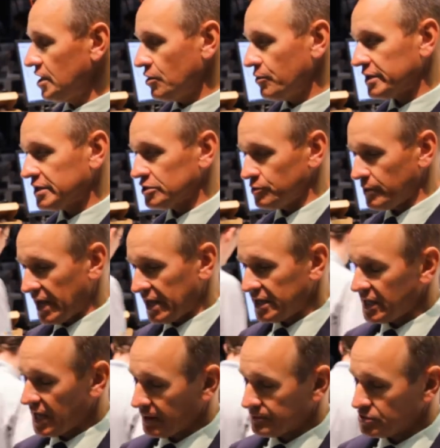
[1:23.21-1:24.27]
Mm-hmm. We can do
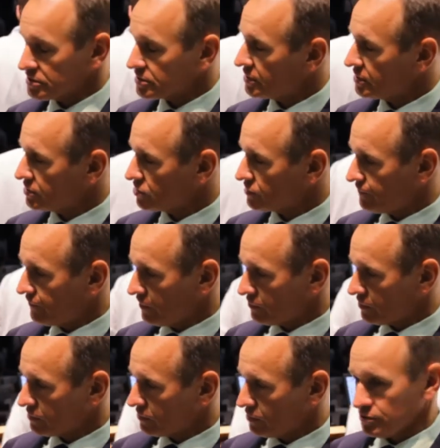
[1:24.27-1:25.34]
any object that is
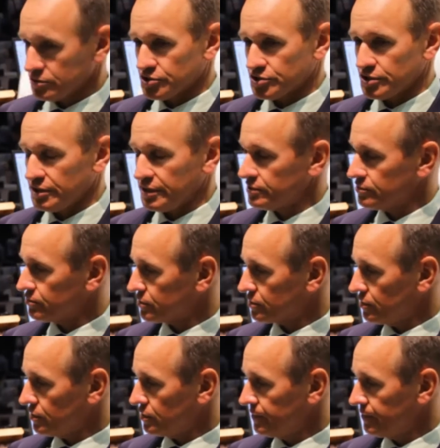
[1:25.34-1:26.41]
spherical or
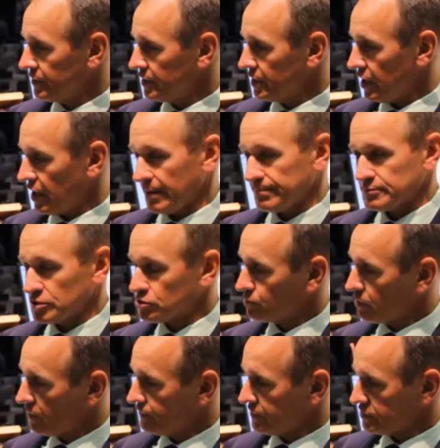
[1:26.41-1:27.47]
cylindrical, up to
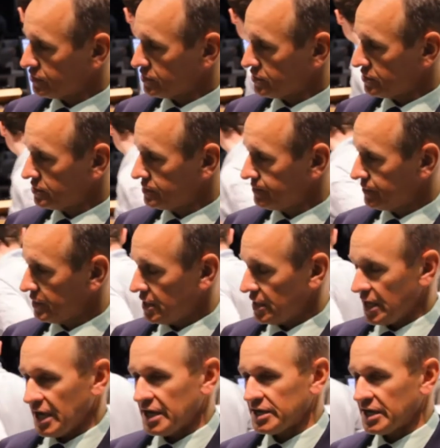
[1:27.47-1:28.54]
twelve inches,
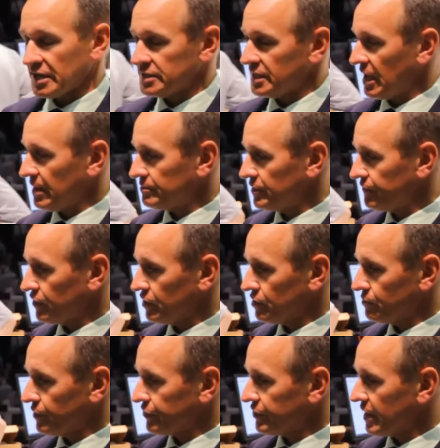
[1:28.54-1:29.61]
and on the OmniFire
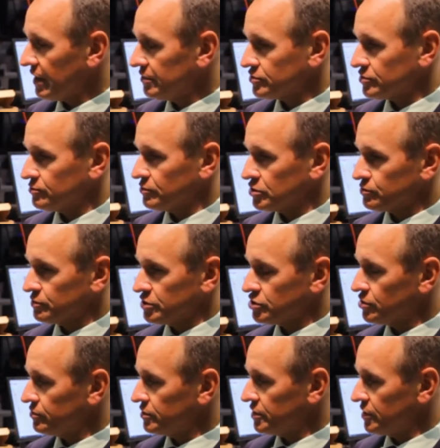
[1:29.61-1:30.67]
one thousand, which we
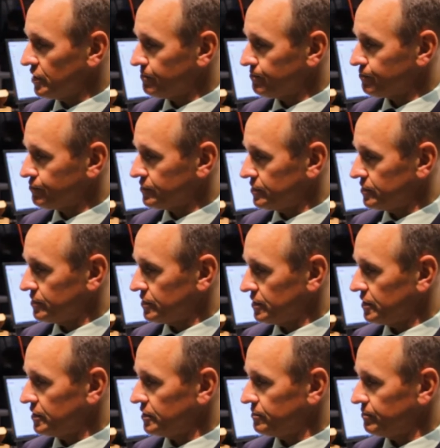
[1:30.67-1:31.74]
showed at InPrint
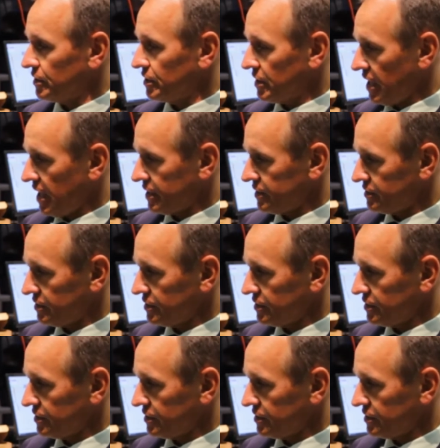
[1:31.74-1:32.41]
in Milan,